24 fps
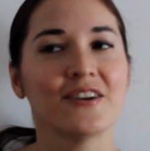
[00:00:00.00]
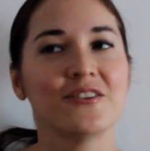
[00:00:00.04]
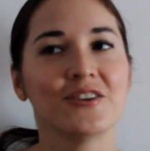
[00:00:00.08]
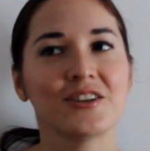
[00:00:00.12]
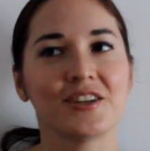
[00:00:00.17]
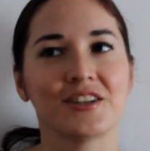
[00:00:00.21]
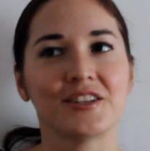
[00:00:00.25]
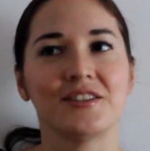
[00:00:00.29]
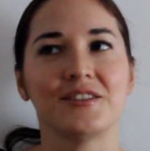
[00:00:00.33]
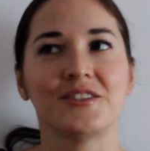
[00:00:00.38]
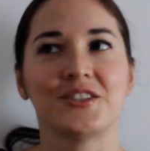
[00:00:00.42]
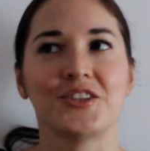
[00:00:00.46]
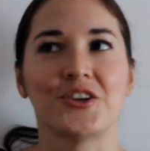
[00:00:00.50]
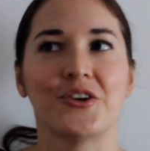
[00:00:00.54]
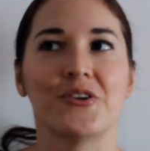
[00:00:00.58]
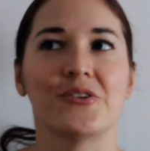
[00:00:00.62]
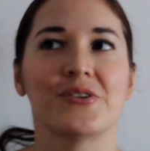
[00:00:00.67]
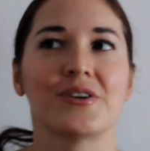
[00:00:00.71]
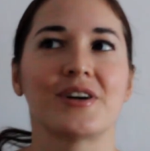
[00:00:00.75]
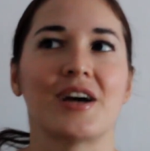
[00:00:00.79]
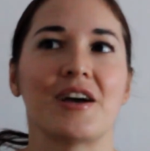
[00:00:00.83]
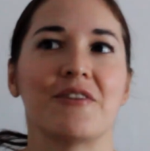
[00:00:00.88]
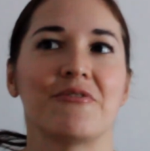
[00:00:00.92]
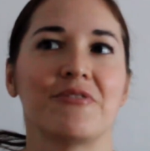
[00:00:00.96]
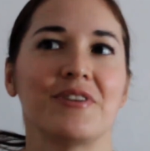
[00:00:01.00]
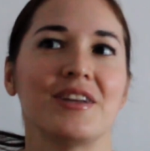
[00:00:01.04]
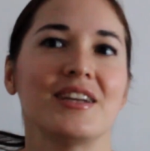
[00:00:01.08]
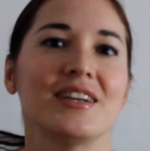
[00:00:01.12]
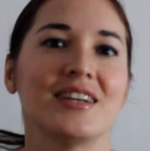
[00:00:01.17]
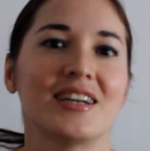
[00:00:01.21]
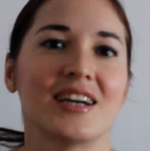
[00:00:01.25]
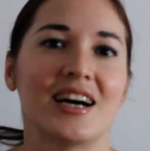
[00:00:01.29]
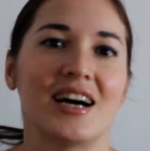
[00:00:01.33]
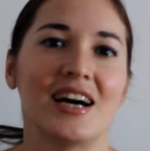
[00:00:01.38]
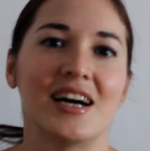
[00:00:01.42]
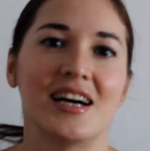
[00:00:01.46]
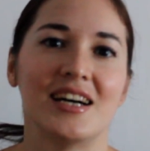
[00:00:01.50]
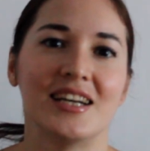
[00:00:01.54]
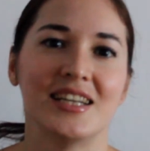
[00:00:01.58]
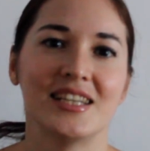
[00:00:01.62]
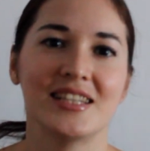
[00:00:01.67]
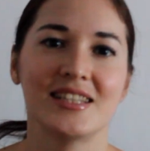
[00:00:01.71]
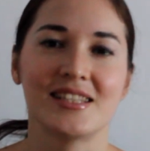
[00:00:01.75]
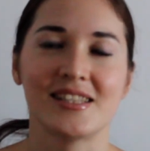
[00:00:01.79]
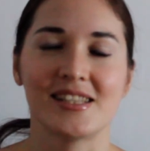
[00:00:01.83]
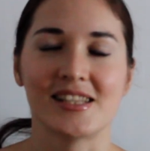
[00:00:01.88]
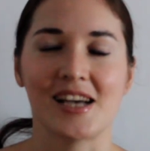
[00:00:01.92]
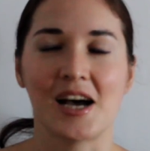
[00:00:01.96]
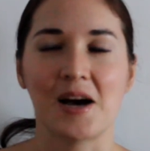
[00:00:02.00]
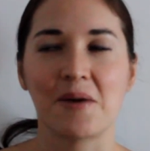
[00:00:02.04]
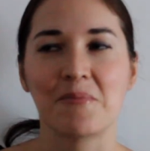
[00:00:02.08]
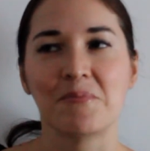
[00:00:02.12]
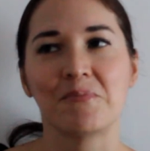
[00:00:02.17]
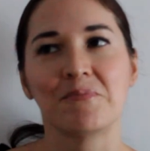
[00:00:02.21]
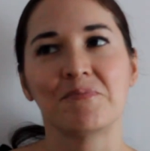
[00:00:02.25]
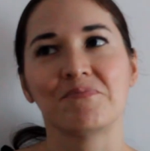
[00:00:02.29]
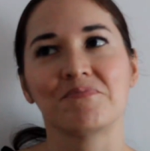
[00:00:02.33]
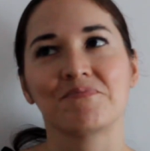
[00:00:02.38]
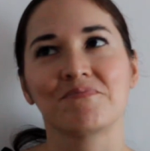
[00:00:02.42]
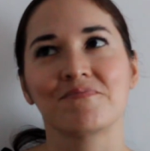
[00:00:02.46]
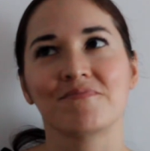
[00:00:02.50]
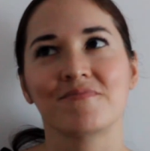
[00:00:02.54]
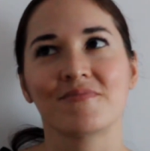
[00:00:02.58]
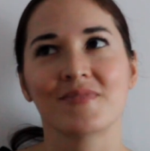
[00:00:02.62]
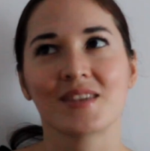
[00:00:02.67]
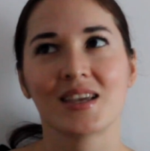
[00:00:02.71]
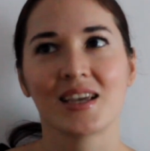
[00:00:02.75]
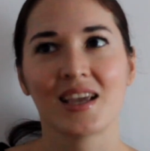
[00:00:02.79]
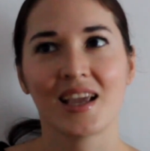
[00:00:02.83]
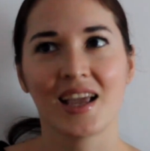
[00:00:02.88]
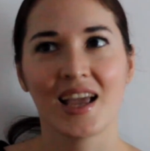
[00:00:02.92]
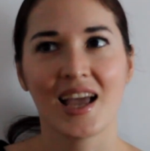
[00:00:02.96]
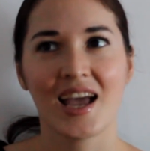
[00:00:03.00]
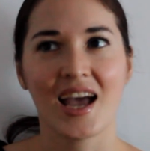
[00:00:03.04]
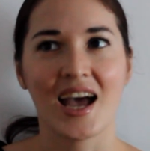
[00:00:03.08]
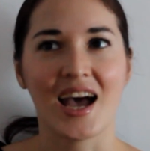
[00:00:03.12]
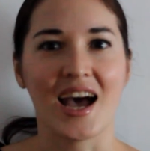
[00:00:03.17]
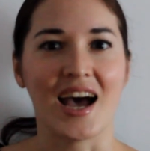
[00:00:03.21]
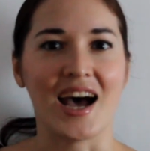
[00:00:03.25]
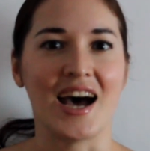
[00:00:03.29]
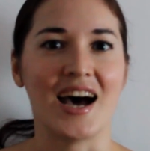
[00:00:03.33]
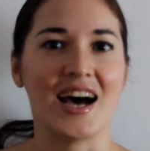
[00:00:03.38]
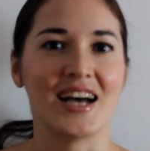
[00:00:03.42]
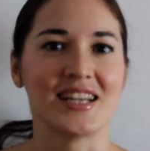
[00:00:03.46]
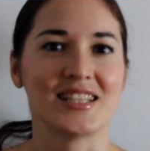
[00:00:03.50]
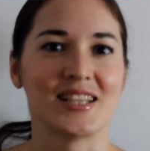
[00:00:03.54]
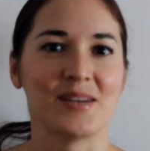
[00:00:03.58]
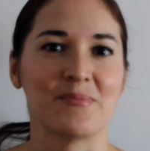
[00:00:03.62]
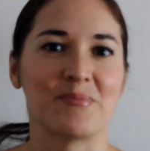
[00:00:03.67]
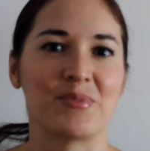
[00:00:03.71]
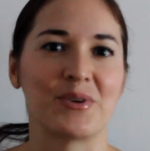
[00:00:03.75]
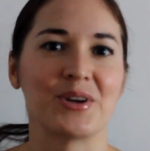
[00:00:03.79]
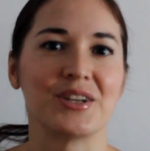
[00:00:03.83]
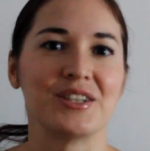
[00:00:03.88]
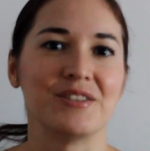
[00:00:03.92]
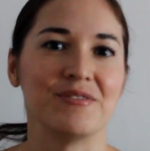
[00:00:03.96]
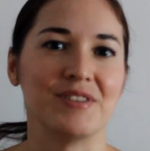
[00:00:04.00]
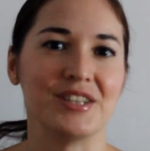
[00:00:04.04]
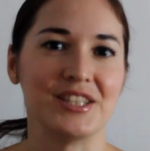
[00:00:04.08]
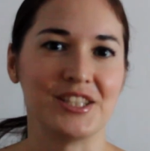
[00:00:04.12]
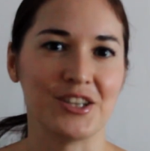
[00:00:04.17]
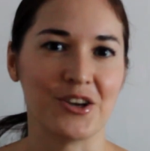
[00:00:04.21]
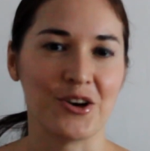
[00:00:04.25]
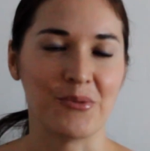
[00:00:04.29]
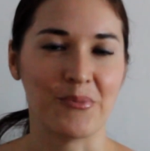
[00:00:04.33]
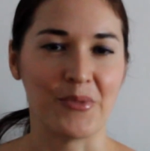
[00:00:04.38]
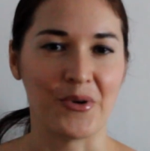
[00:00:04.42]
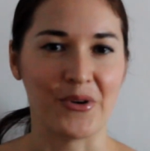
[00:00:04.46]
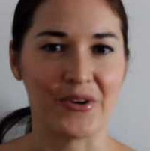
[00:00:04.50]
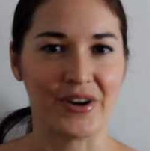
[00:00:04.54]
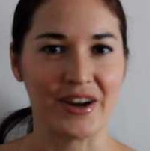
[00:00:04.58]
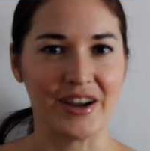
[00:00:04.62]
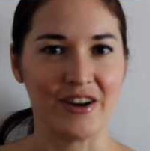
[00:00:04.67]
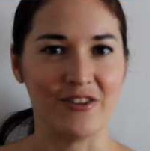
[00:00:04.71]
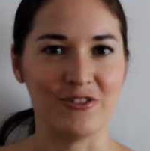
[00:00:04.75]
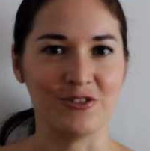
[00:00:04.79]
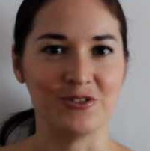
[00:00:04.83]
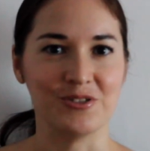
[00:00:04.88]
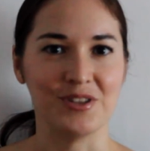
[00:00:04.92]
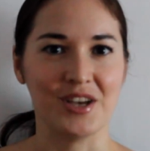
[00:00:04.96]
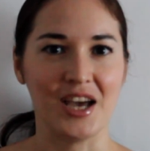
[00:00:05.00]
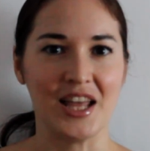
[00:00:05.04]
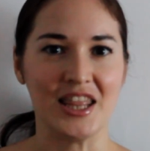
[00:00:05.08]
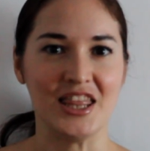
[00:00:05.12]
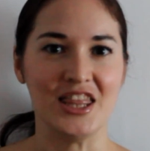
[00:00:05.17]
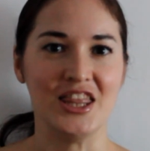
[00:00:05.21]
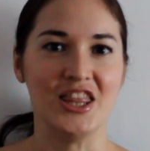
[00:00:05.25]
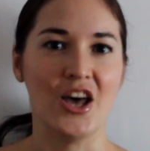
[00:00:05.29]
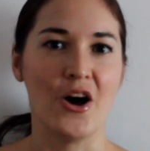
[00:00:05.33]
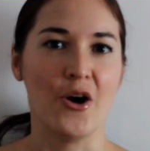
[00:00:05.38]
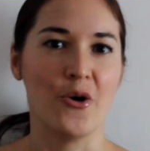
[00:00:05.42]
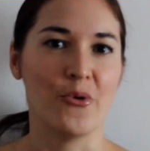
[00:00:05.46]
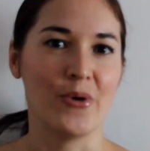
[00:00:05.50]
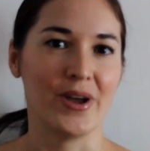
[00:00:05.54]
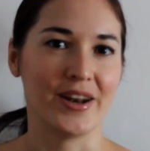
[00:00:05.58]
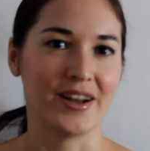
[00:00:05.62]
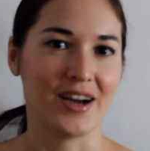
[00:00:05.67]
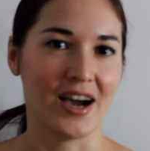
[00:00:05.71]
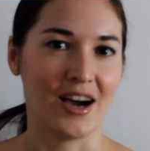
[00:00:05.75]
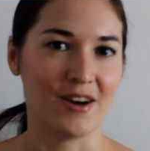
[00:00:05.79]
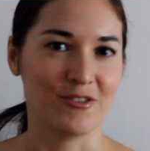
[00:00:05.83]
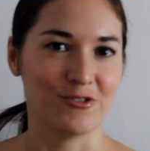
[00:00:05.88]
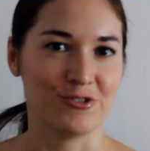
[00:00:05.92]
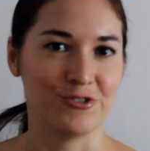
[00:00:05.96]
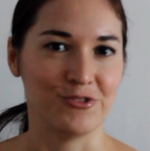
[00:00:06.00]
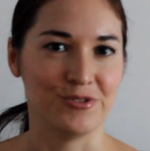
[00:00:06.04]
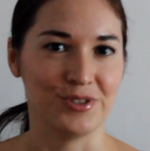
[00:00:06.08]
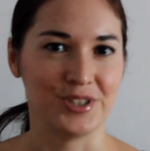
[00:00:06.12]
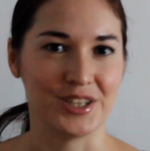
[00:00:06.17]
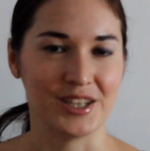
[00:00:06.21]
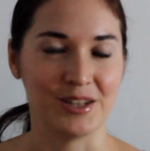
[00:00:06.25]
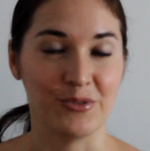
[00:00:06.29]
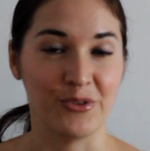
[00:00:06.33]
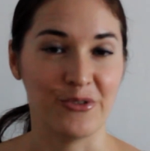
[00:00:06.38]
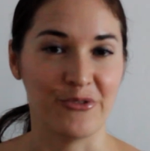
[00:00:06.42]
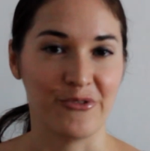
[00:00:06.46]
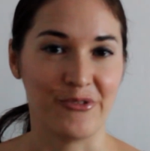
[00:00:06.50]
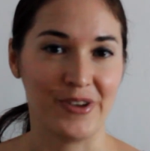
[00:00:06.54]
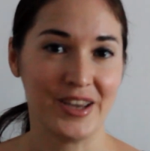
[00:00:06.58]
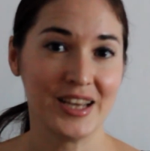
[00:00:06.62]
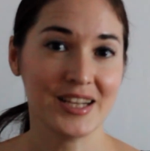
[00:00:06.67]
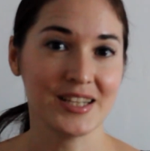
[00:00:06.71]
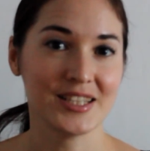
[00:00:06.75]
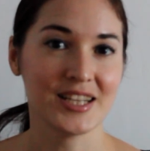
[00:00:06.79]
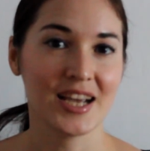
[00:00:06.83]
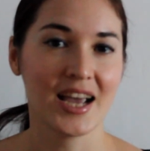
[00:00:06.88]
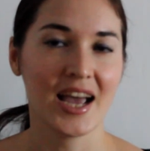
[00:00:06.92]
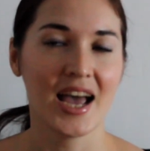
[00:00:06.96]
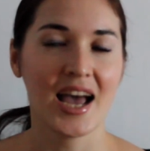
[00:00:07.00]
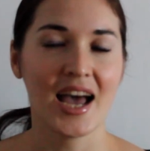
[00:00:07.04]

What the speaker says: gonna talk, I think, in some separate video more on no and how to deal with it.